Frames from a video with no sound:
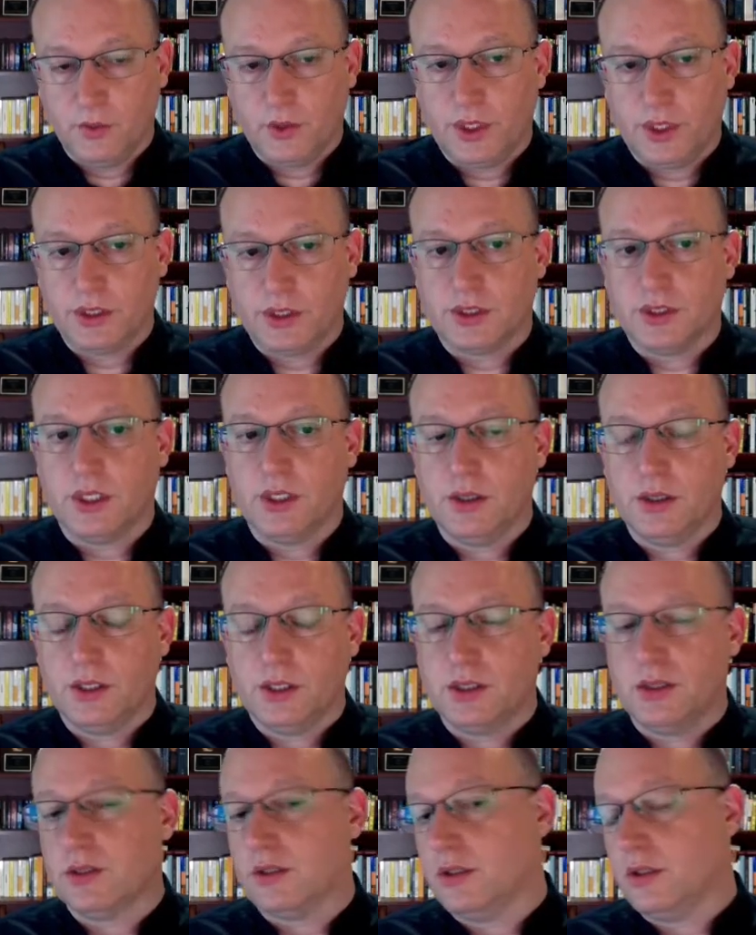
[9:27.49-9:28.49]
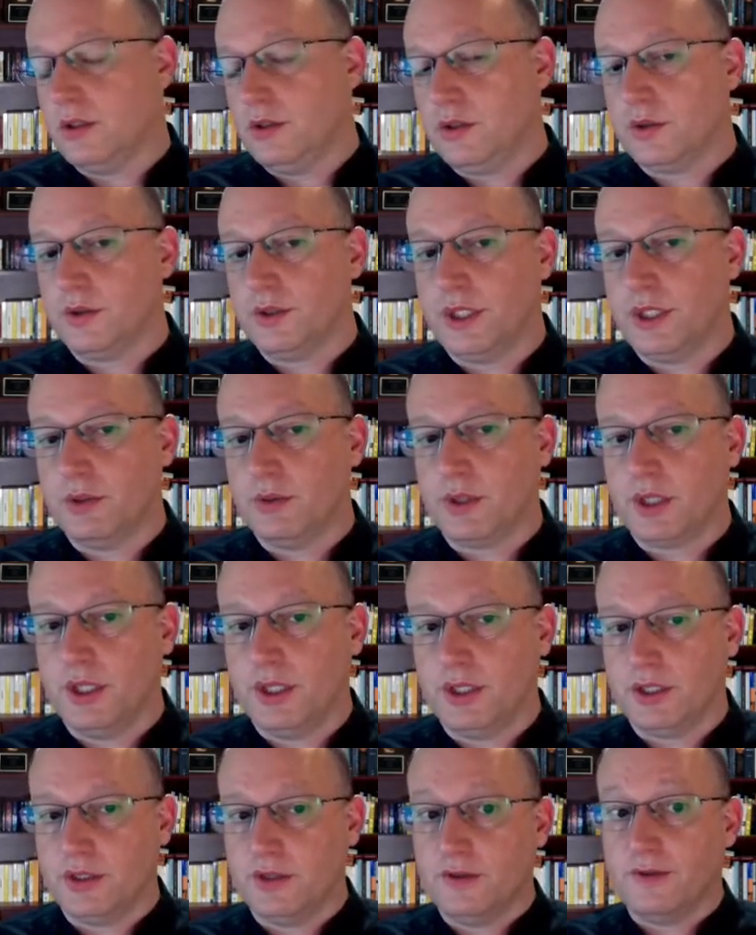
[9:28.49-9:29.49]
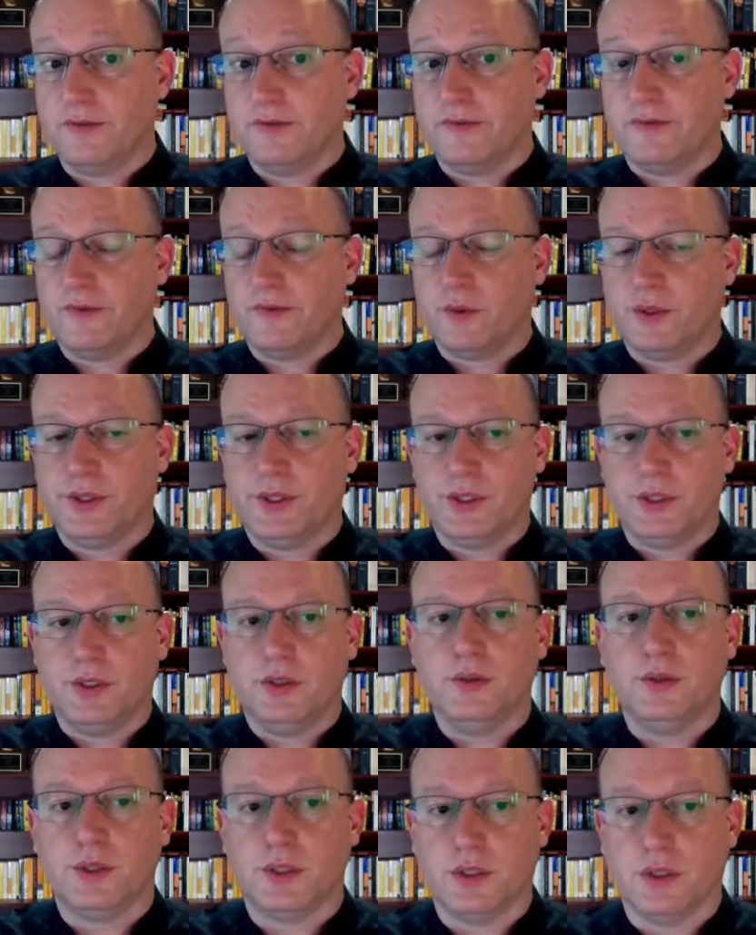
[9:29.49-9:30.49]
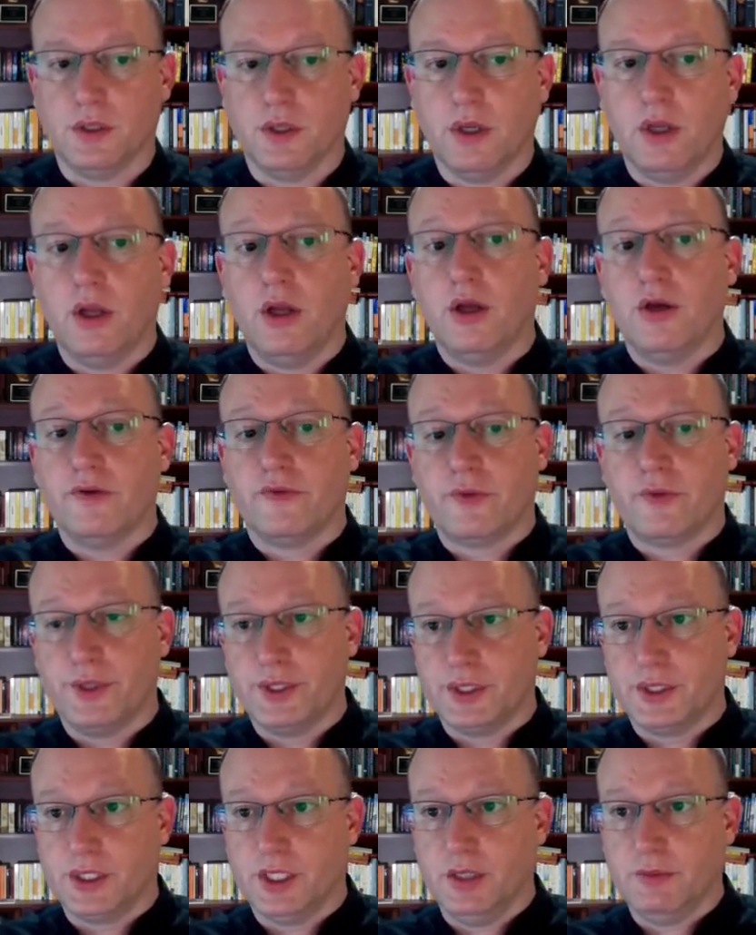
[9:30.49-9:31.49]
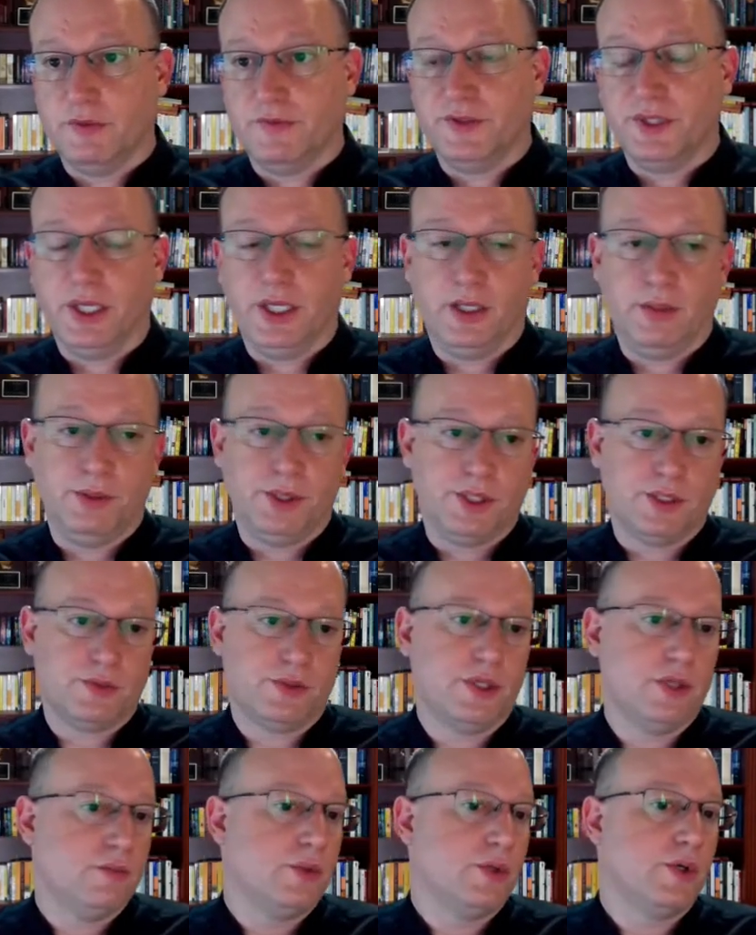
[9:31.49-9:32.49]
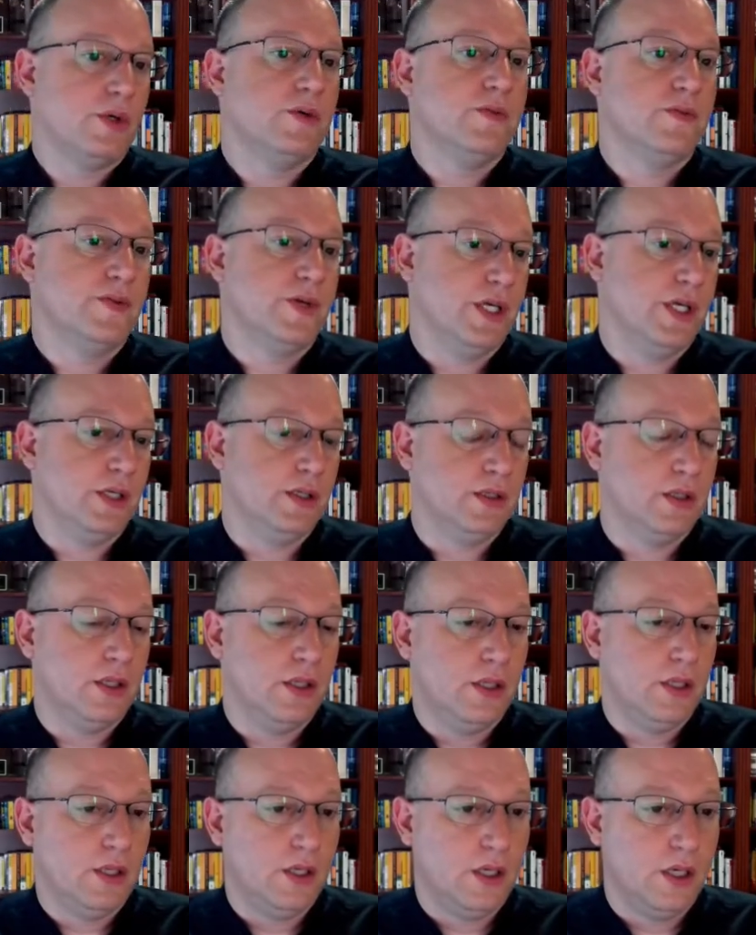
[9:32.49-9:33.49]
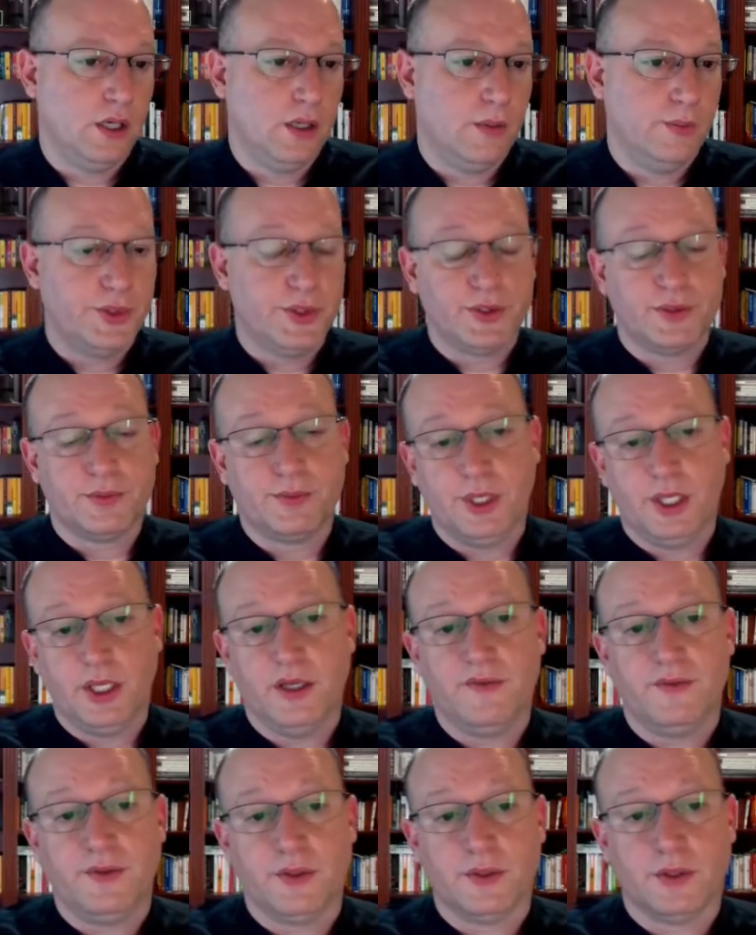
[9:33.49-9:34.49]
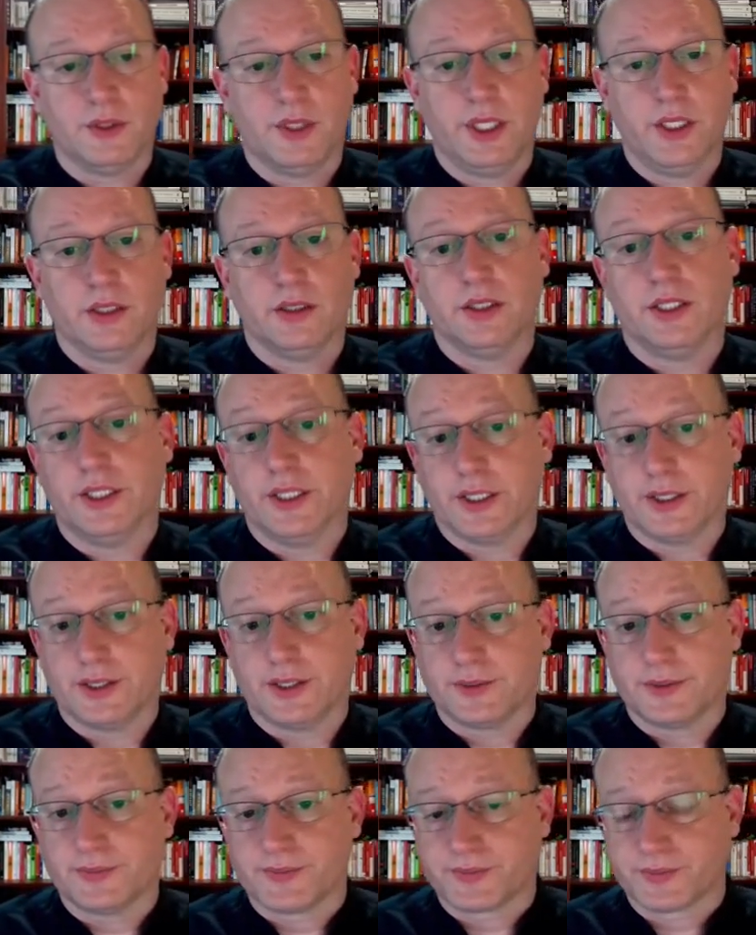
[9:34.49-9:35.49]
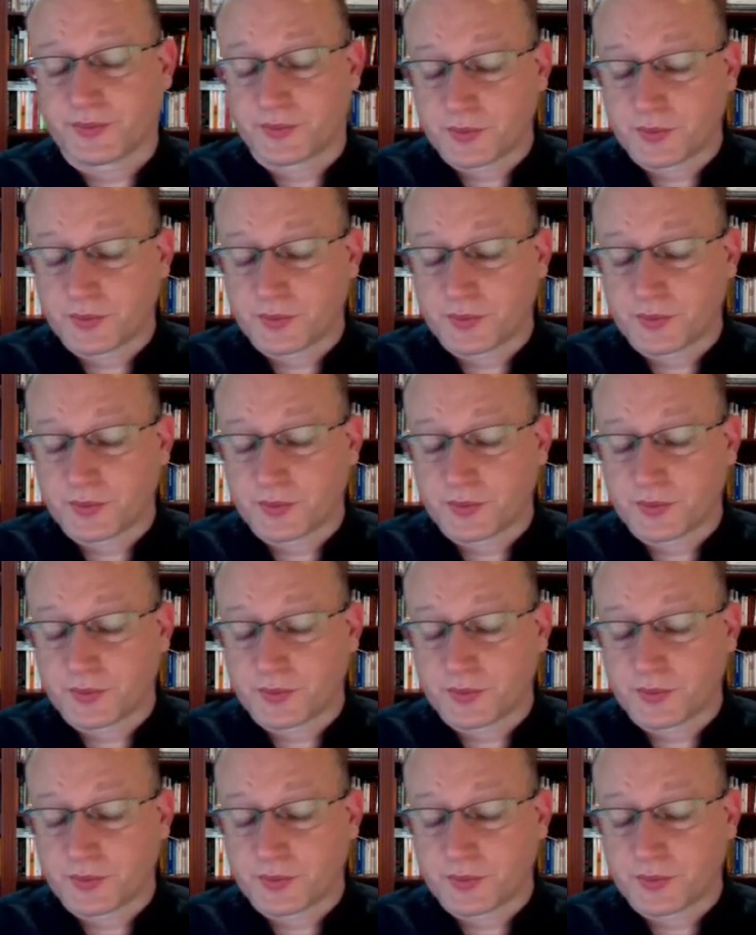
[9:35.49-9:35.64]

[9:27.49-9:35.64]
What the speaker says: We can say, is this an unusual network connection for this user for this time of day? Because we can profile those behavioral analytics.